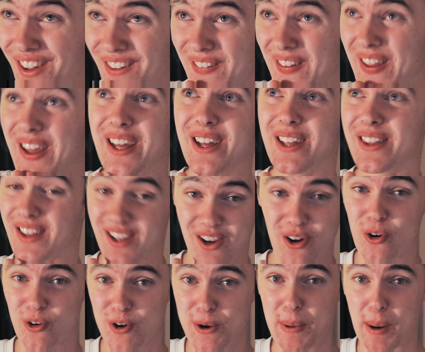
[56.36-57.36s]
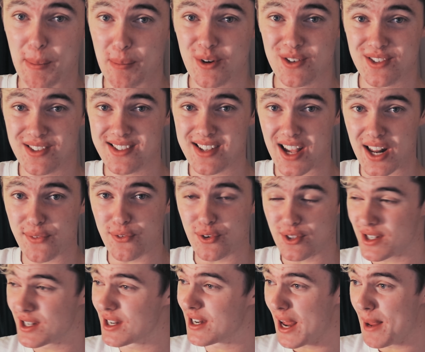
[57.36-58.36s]
they're the girl group I'm most excited for
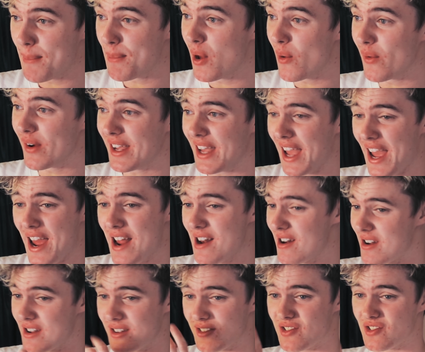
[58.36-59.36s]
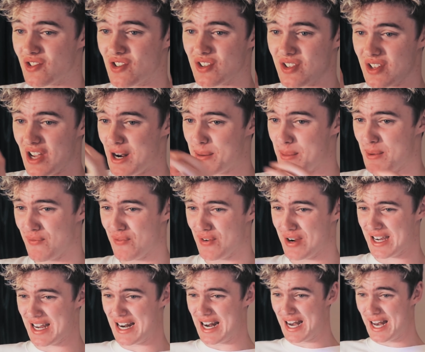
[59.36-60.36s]
debuting, and this is just gonna be
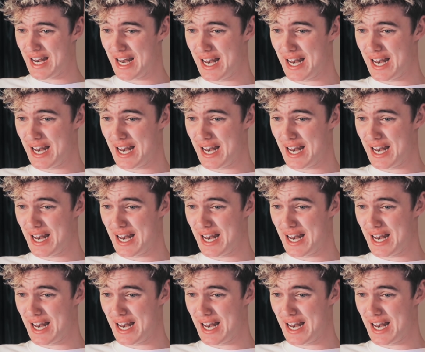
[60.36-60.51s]
freaking